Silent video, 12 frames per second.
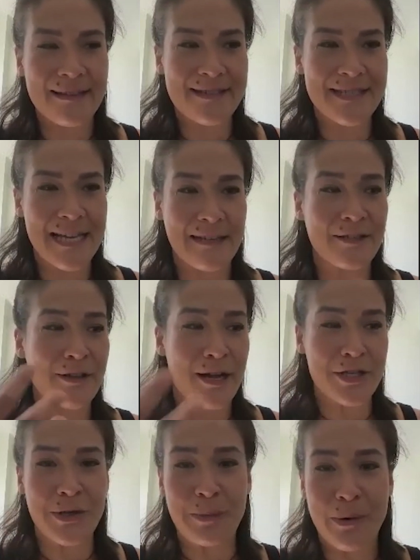
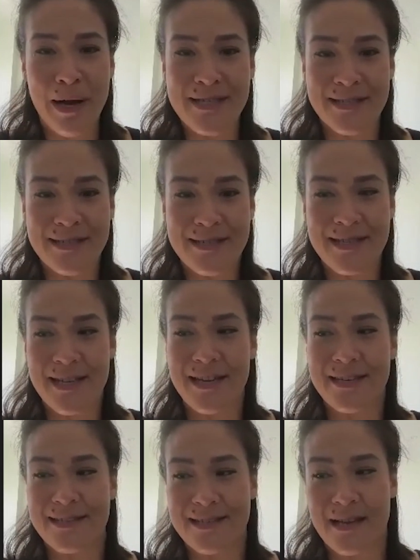technological presence
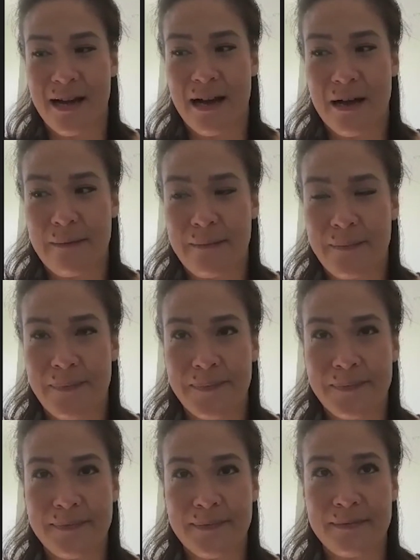is,
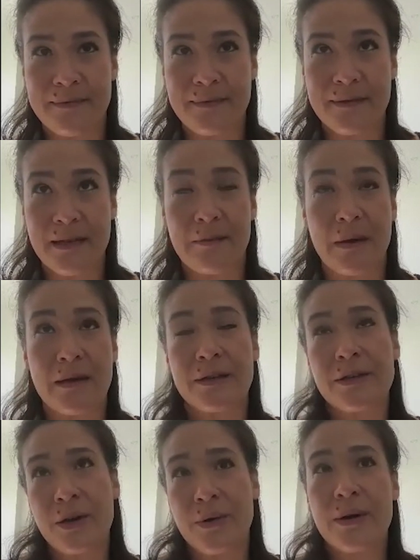
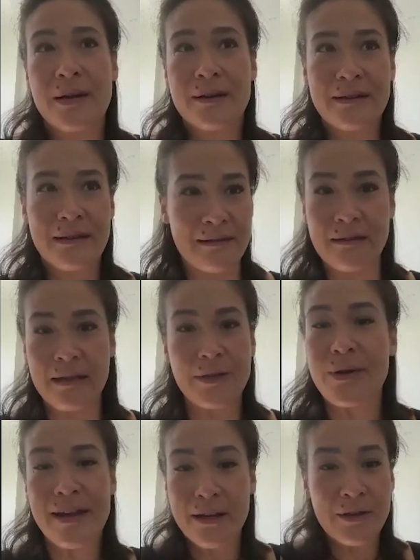you know, you
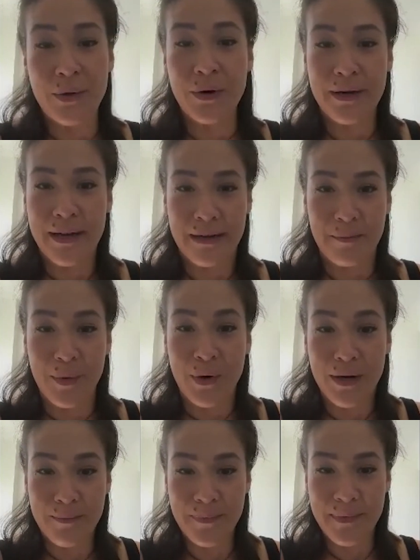can't ignore it
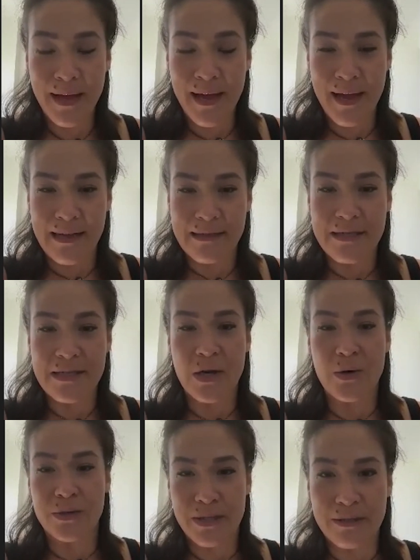anymore. And right.
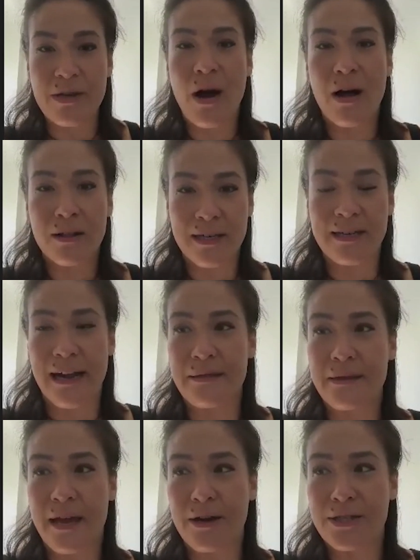So to call it a
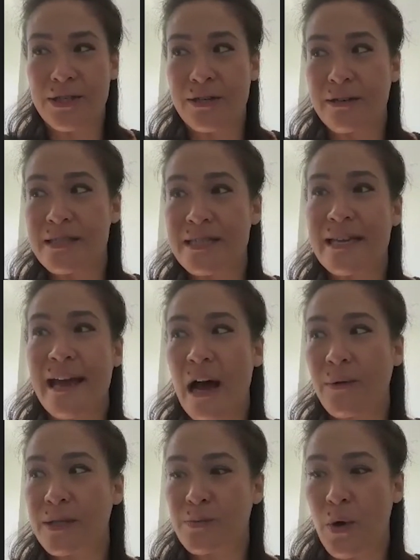9th character and see
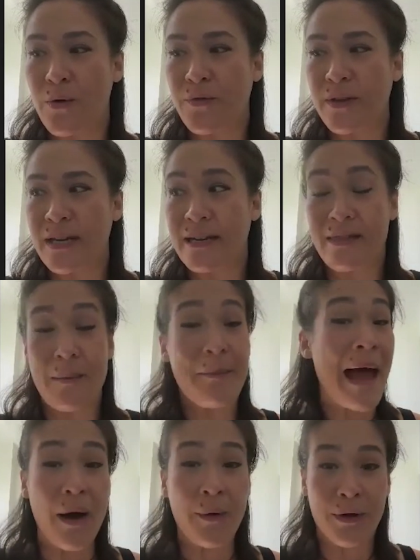how it's woven in and the
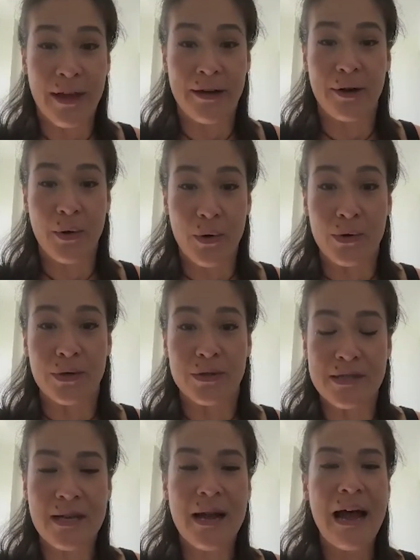power that it
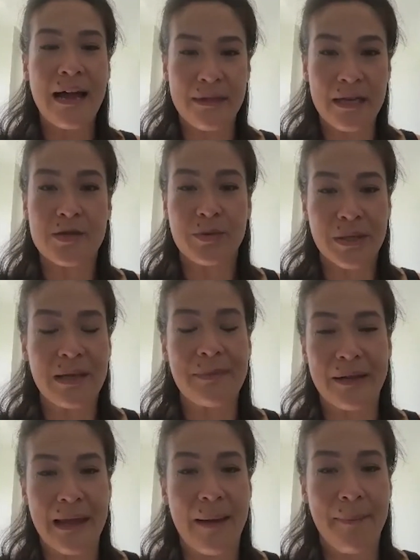holds, I think it's really
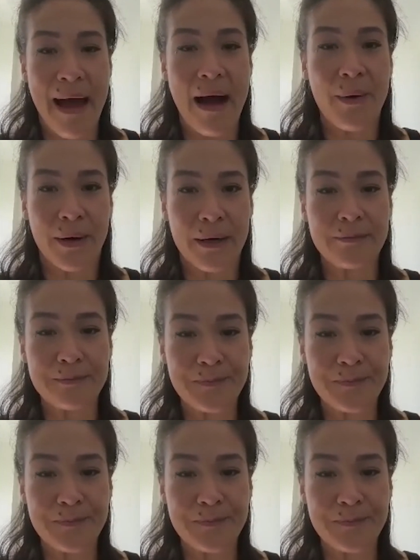about that power.